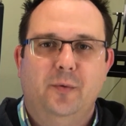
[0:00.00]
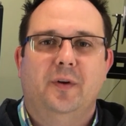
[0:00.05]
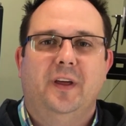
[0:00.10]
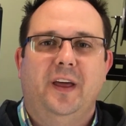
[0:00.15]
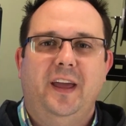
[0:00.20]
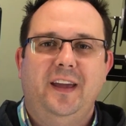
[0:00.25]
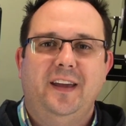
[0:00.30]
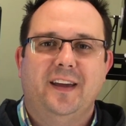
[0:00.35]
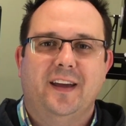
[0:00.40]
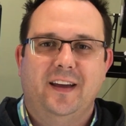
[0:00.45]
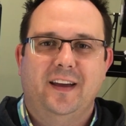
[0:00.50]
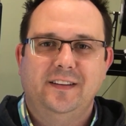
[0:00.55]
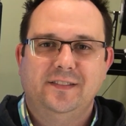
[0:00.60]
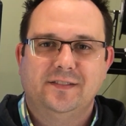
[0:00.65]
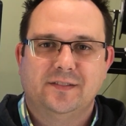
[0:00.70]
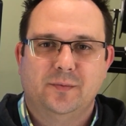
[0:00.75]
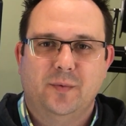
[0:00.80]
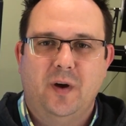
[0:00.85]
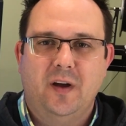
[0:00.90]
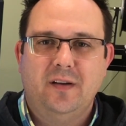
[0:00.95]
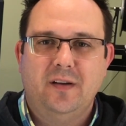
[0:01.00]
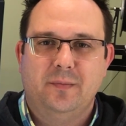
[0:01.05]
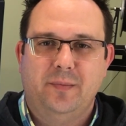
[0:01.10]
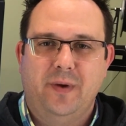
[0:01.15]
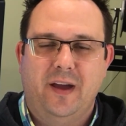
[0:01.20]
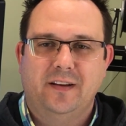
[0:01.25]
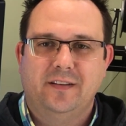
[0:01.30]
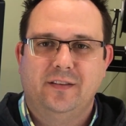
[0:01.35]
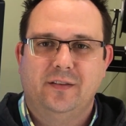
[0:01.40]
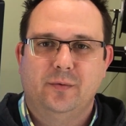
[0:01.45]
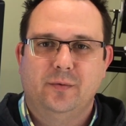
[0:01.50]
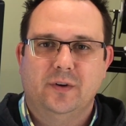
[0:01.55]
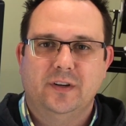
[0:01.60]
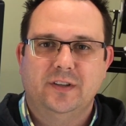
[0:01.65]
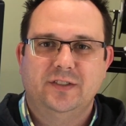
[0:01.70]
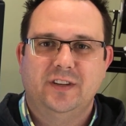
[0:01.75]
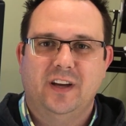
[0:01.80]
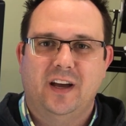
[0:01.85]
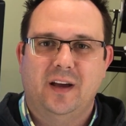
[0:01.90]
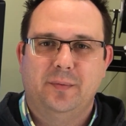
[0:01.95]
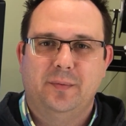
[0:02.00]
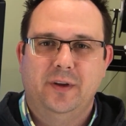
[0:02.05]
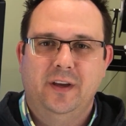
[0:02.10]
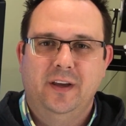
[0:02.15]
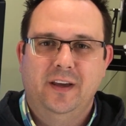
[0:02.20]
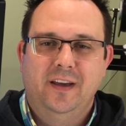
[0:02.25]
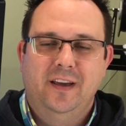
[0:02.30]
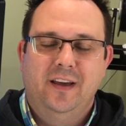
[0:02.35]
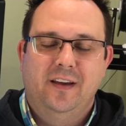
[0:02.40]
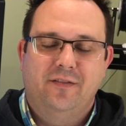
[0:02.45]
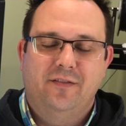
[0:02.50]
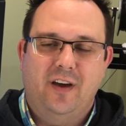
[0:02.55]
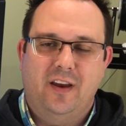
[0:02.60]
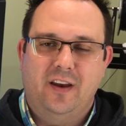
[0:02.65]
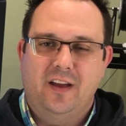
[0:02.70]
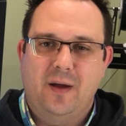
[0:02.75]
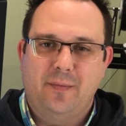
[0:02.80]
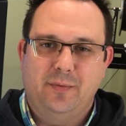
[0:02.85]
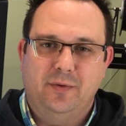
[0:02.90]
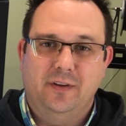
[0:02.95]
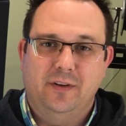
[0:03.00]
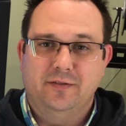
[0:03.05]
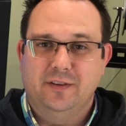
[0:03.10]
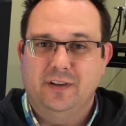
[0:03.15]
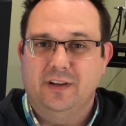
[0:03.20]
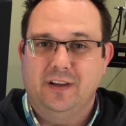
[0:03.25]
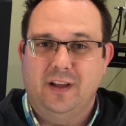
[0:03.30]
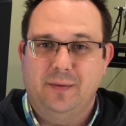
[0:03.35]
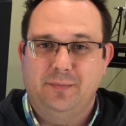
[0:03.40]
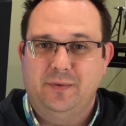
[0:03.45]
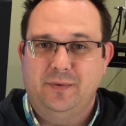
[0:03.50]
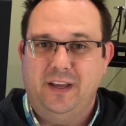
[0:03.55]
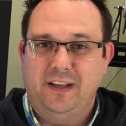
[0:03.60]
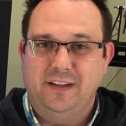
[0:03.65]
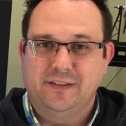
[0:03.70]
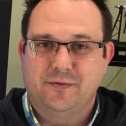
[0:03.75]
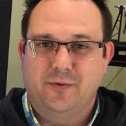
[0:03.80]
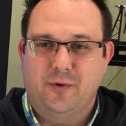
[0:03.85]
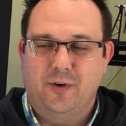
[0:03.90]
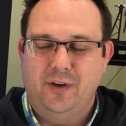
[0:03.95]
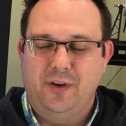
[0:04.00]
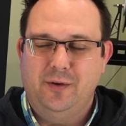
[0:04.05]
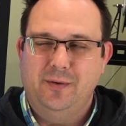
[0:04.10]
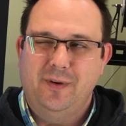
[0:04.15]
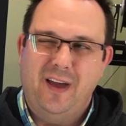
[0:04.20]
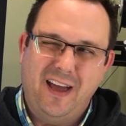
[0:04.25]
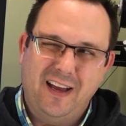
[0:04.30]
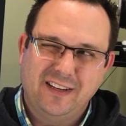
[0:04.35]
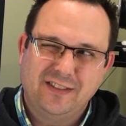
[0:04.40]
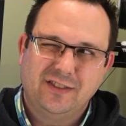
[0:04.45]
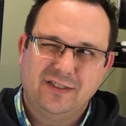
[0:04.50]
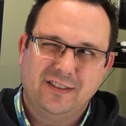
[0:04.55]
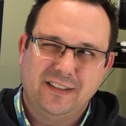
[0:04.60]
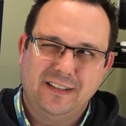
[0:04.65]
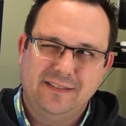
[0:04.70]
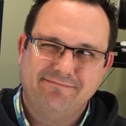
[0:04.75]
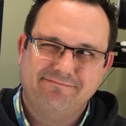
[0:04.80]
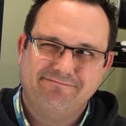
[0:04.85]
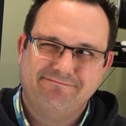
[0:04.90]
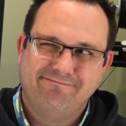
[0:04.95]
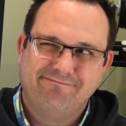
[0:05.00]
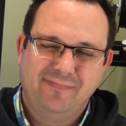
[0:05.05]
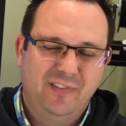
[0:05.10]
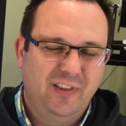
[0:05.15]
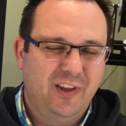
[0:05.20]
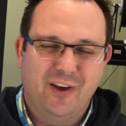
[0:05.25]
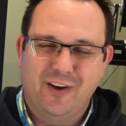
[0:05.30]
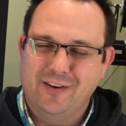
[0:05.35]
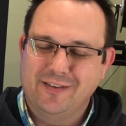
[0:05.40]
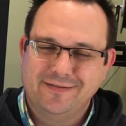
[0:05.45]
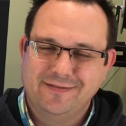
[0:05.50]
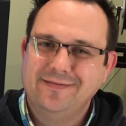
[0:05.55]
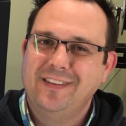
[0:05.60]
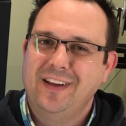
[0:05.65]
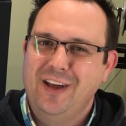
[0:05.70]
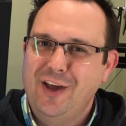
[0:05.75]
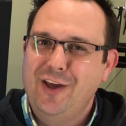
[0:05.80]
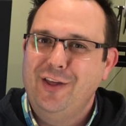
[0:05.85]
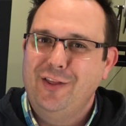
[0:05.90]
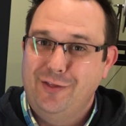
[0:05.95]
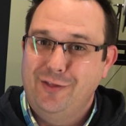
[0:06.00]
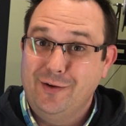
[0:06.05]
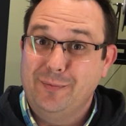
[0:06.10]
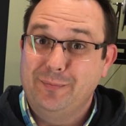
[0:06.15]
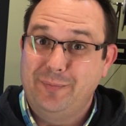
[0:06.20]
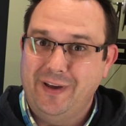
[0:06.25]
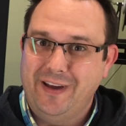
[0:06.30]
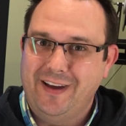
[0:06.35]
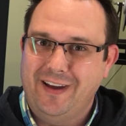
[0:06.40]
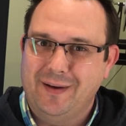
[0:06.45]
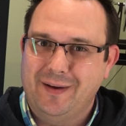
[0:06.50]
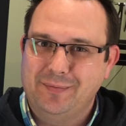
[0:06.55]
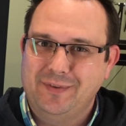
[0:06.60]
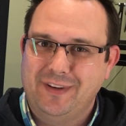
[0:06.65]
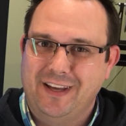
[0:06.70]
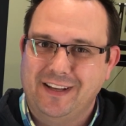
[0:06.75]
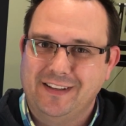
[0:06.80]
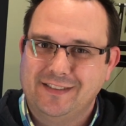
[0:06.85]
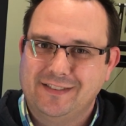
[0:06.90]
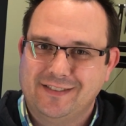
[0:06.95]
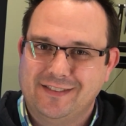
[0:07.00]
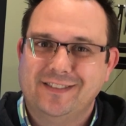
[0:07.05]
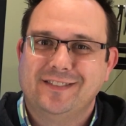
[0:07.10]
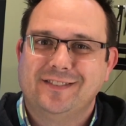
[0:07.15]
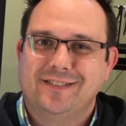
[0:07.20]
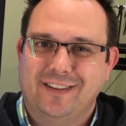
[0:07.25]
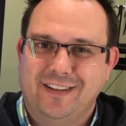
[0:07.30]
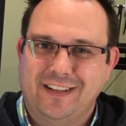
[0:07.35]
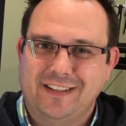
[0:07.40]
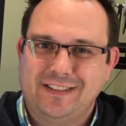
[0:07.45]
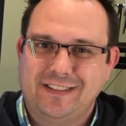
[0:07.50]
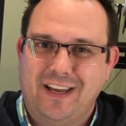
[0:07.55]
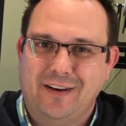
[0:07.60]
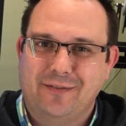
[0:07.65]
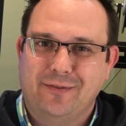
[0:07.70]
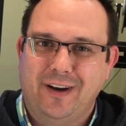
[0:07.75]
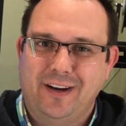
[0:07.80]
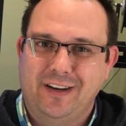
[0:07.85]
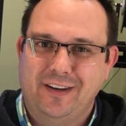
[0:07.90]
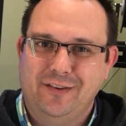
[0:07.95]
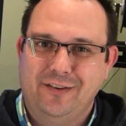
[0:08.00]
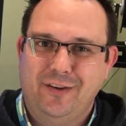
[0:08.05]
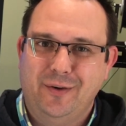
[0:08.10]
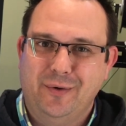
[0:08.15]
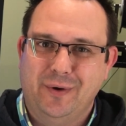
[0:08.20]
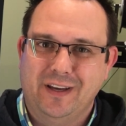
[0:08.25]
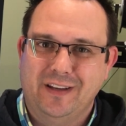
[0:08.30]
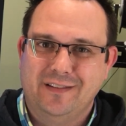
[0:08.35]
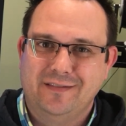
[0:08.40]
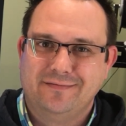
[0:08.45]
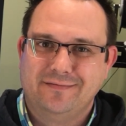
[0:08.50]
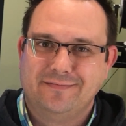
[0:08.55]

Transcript: hey guys, welcome back to the workshop. I've got a couple of little updates for you. Actually, no, they're big updates. So let's get right into it.